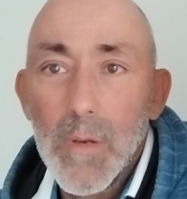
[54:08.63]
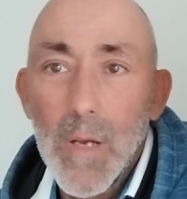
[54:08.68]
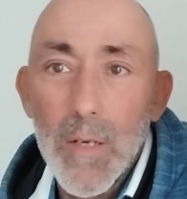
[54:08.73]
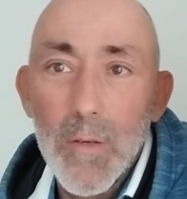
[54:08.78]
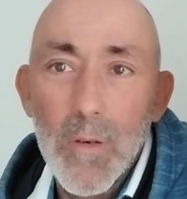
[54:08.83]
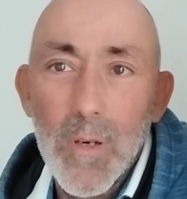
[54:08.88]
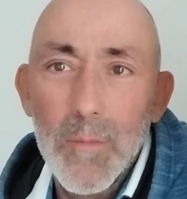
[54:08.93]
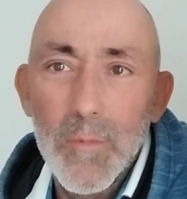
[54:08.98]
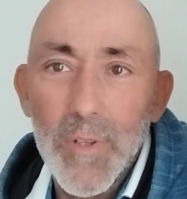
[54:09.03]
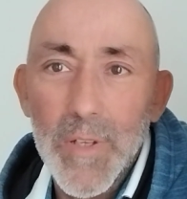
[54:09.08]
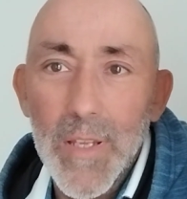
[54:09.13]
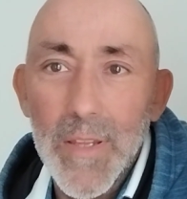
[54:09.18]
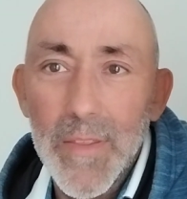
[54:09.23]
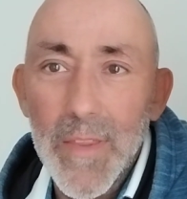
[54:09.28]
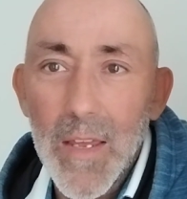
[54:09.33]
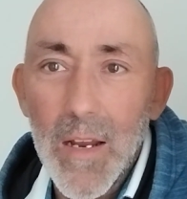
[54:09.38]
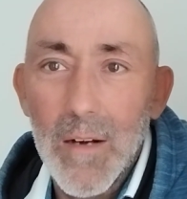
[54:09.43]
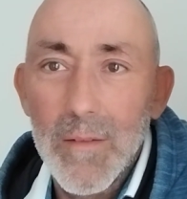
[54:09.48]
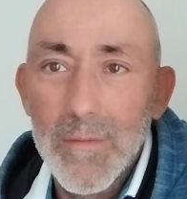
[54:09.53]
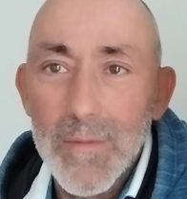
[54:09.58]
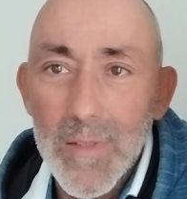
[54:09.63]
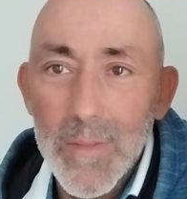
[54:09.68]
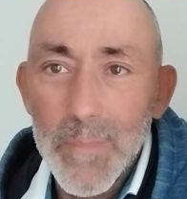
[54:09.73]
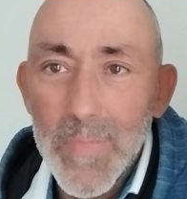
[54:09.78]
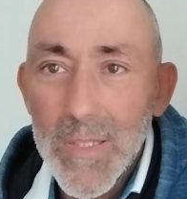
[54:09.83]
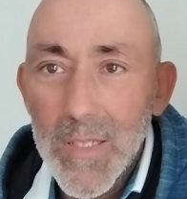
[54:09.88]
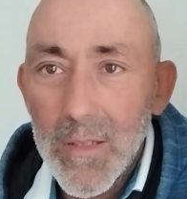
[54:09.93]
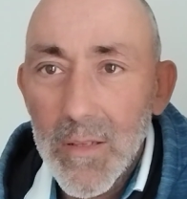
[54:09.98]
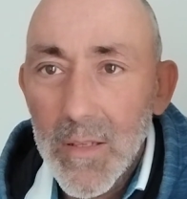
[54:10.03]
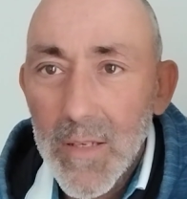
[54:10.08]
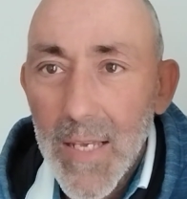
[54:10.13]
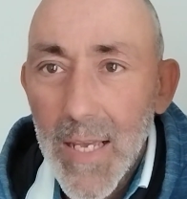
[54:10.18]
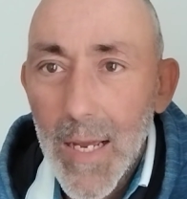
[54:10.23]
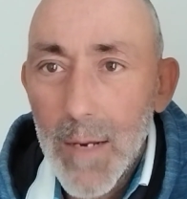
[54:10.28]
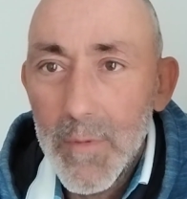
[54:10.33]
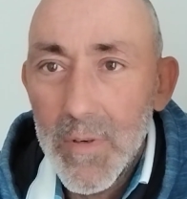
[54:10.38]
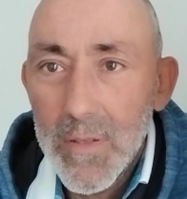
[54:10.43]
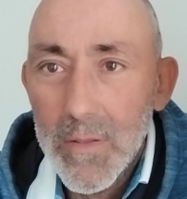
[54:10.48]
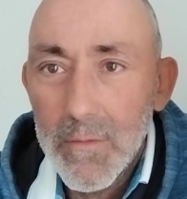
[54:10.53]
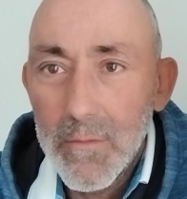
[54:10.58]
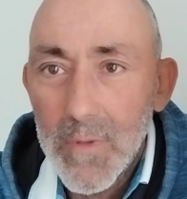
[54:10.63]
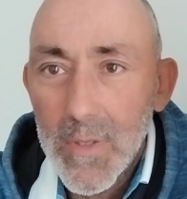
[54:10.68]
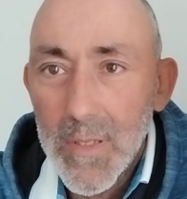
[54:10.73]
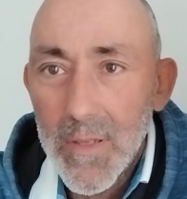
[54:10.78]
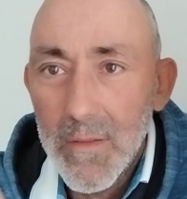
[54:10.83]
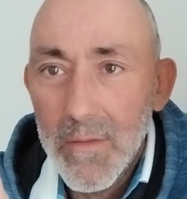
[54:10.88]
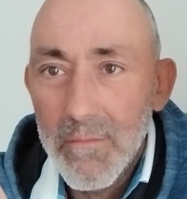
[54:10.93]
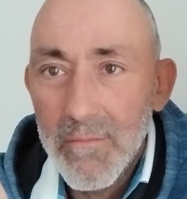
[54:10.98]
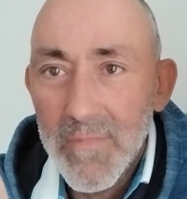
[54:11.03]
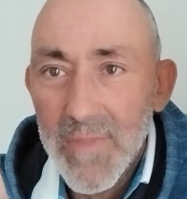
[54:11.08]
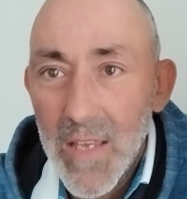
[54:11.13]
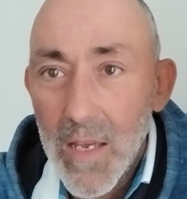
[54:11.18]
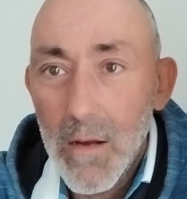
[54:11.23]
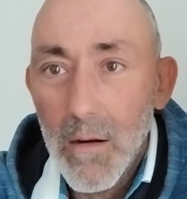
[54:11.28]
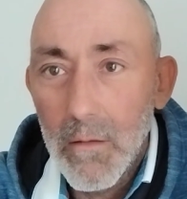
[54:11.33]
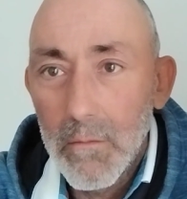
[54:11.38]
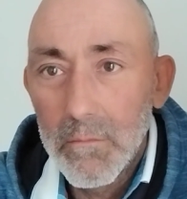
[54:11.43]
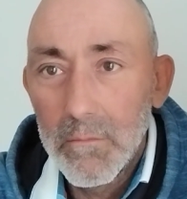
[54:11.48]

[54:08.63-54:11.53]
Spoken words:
I know I'm looking there. It's a pity the camera isn't right there.